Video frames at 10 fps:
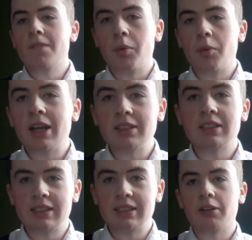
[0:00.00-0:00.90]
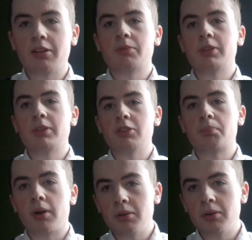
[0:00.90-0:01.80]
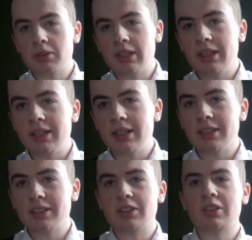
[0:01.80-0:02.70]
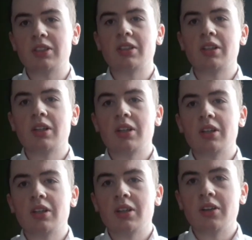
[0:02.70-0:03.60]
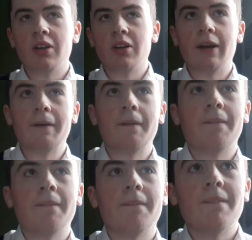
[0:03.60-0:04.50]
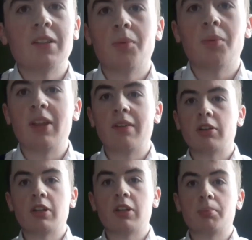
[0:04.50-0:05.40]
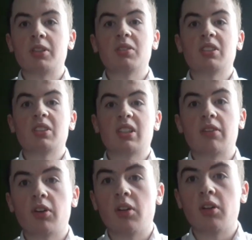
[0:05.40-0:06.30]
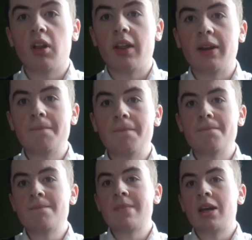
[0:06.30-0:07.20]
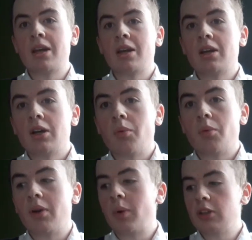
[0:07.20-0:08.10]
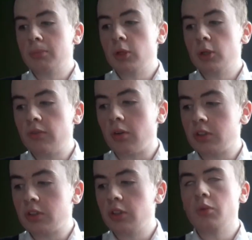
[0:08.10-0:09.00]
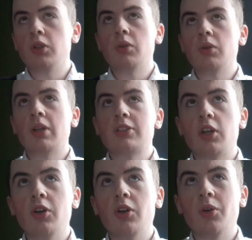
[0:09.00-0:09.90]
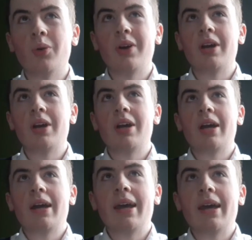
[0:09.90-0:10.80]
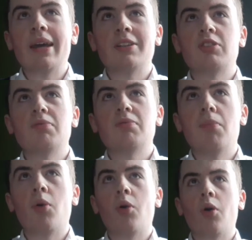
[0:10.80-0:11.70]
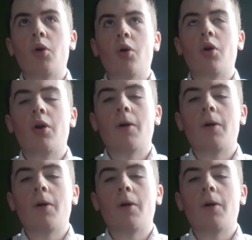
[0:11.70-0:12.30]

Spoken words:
ways cells produce proteins, and just the way they reproduce in general. And then when you move on to unit two, it's more